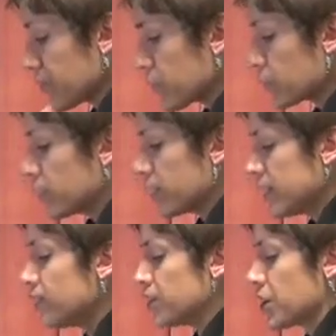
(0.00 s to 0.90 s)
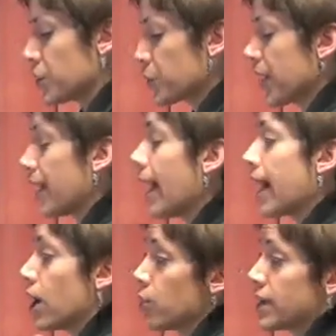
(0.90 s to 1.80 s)
So we need to know
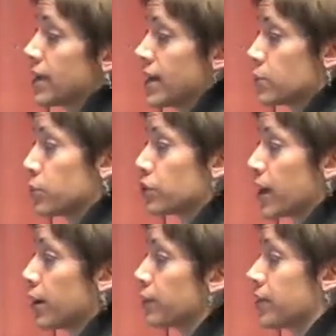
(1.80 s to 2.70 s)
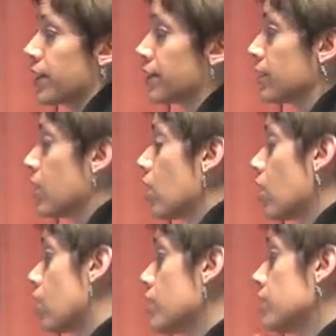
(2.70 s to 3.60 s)
how many animals are out there.
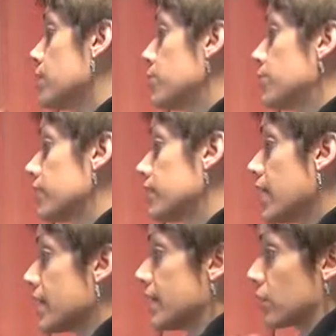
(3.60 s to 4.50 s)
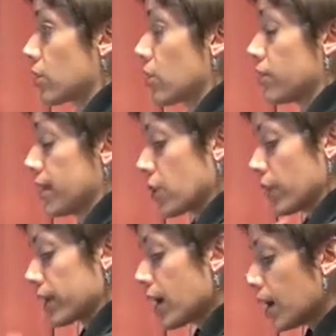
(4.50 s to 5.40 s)
Are the numbers declining or are they
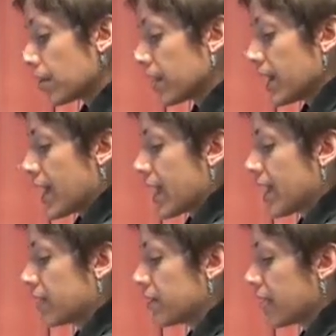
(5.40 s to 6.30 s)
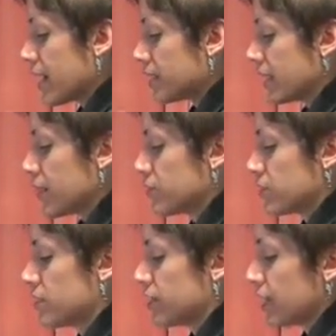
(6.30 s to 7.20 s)
going up? And that allows
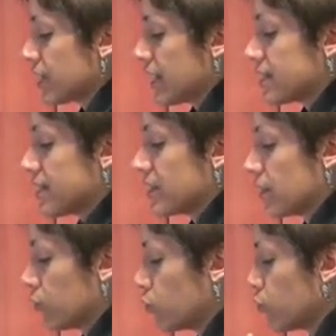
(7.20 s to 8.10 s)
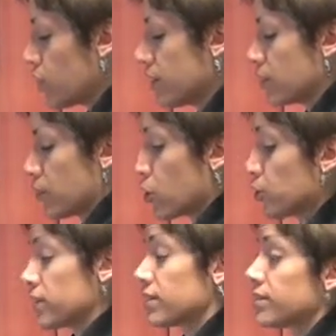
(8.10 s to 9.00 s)
you to get an idea of what are the
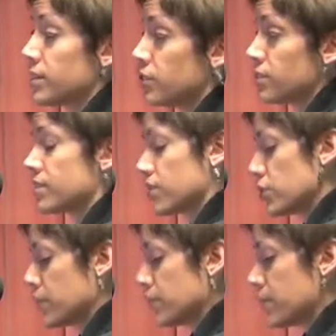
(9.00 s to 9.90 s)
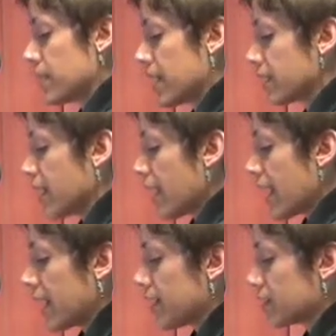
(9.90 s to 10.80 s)
appropriate decisions that you need to make
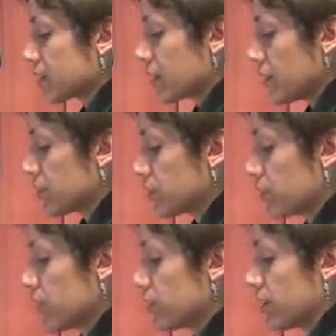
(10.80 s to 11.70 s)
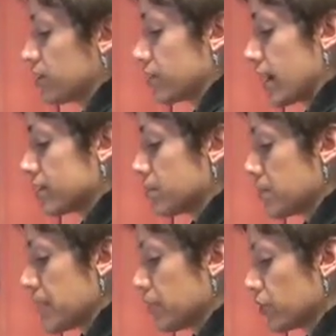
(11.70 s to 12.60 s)
as a conservationist or as a
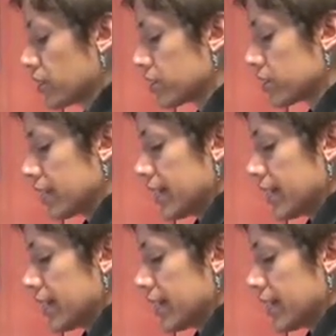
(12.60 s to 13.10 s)
manager.